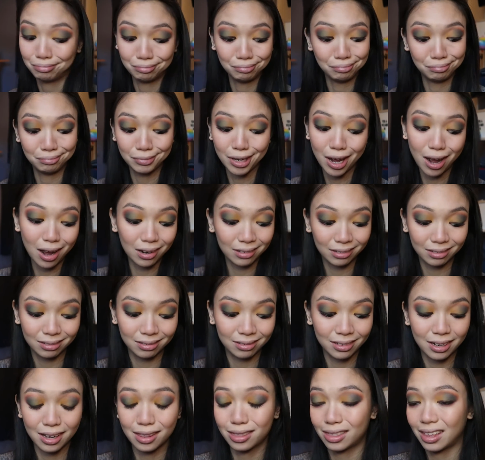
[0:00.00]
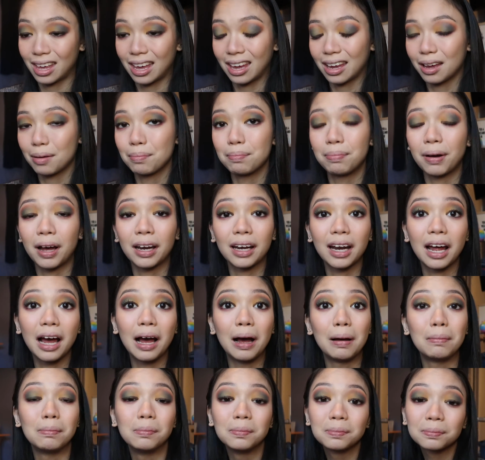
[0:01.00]
not a thing, but
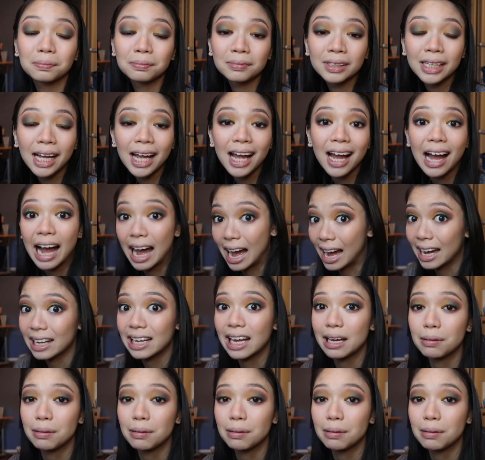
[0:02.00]
I